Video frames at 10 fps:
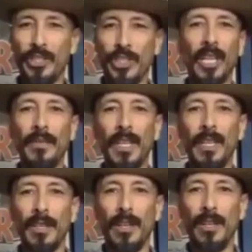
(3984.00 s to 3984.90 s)
chunk of it
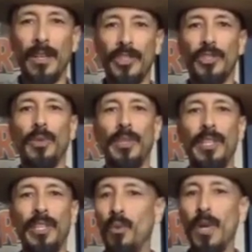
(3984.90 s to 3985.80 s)
is all just
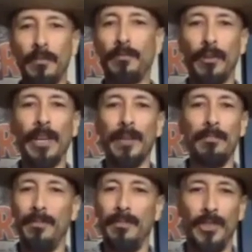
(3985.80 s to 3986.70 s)
within one frame.
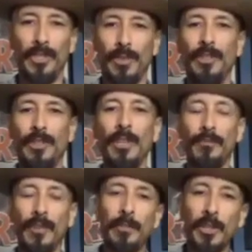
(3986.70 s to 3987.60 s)
Just within one
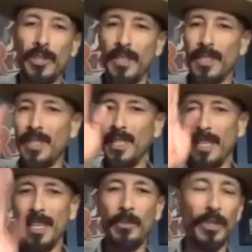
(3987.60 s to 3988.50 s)
frame, you just see
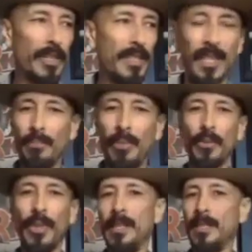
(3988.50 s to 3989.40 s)
him. You could see
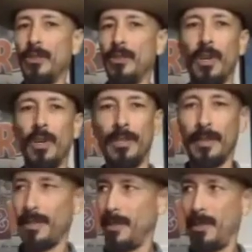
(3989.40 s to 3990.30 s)
both ends of the
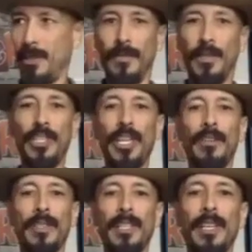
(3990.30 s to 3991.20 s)
walls of the
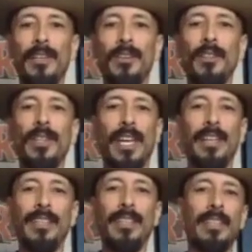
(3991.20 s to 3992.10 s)
jail cell,
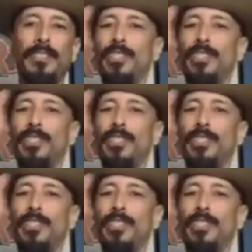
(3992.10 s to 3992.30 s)
and then it's